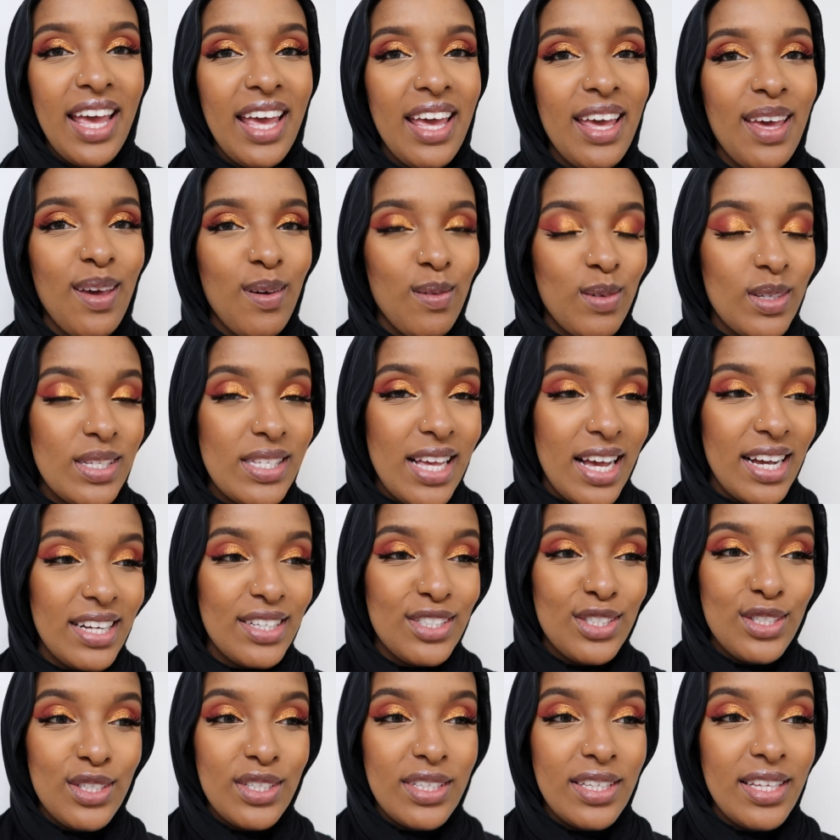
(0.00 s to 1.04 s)
it was
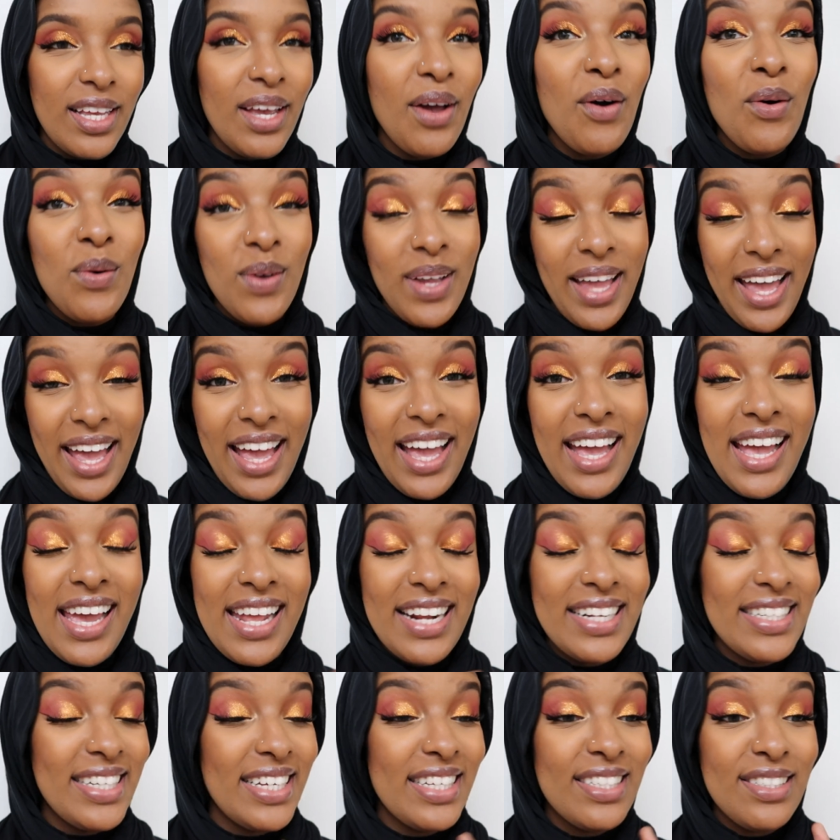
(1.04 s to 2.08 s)
actually okay and
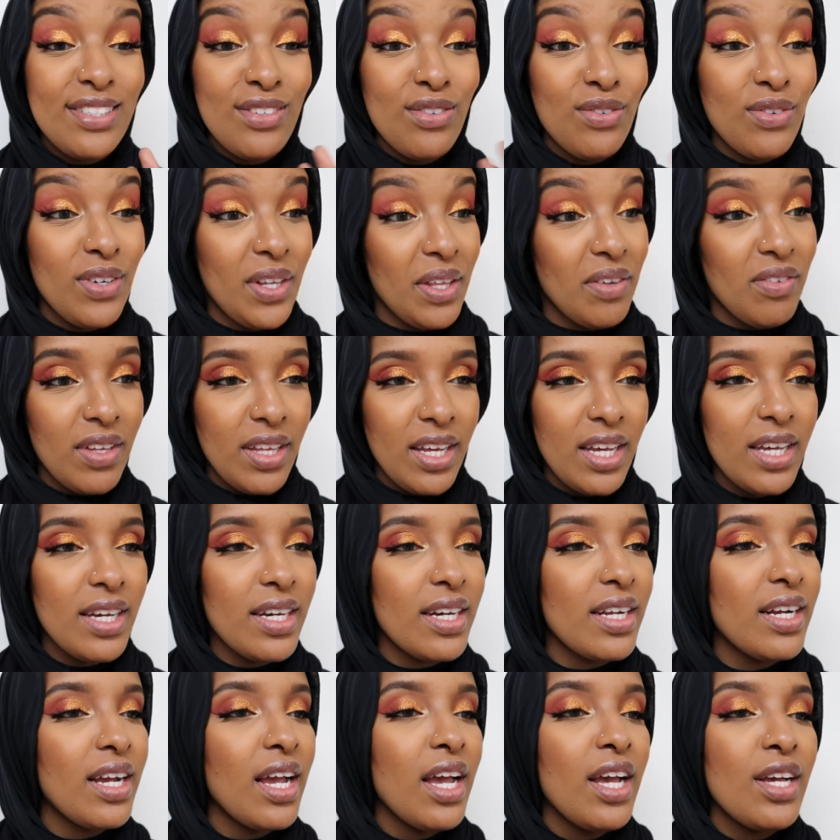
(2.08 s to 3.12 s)
it tasted really, really
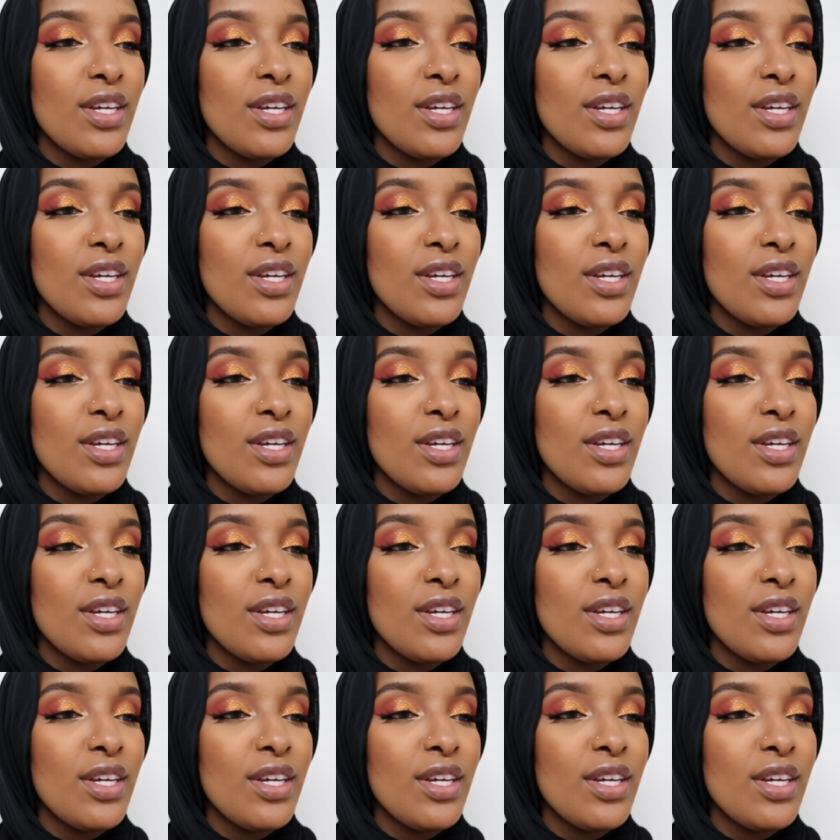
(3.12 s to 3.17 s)
good.